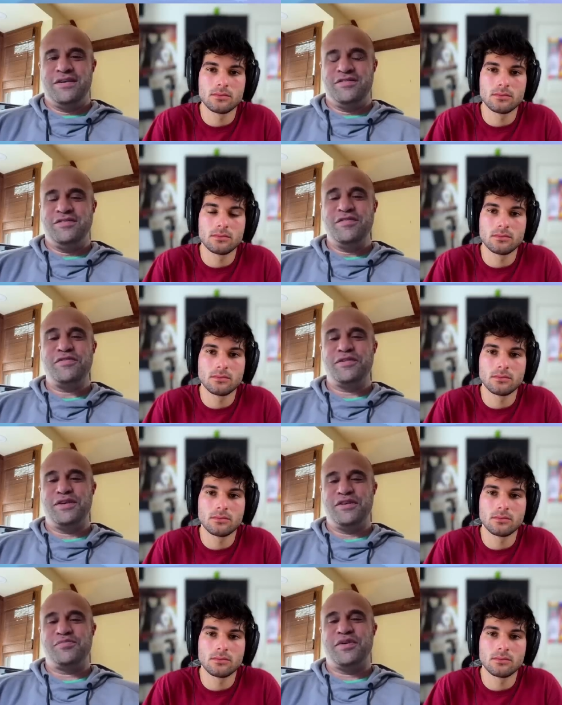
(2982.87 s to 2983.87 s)
Speaker 1: as
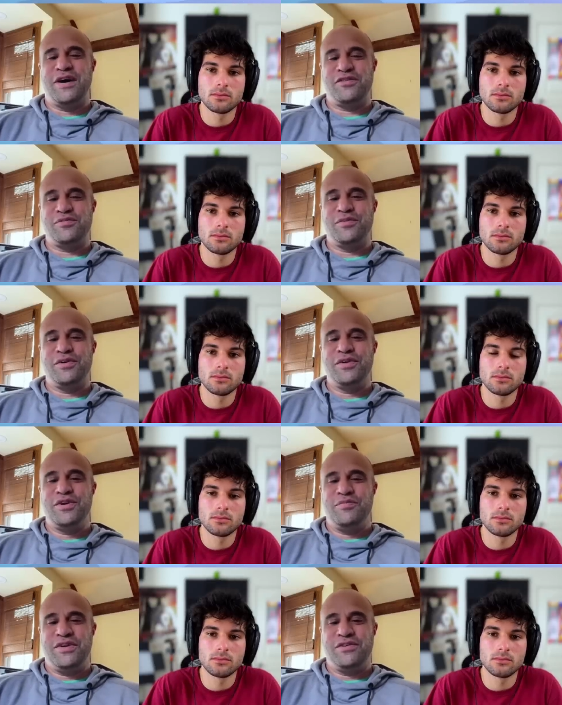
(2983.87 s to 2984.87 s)
differently as possible
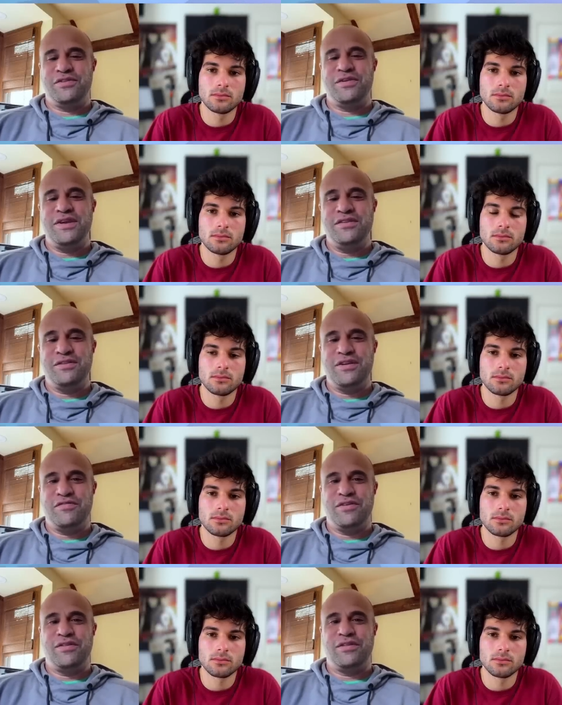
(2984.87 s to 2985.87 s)
because their needs are
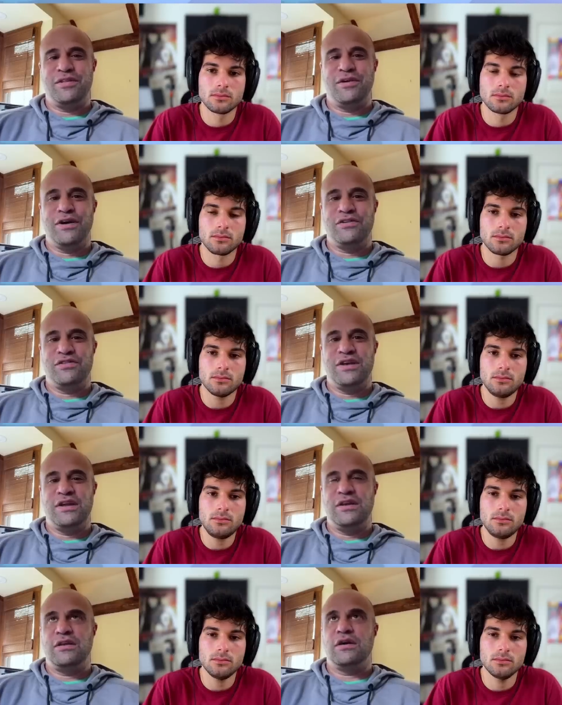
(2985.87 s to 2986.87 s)
different. The laws that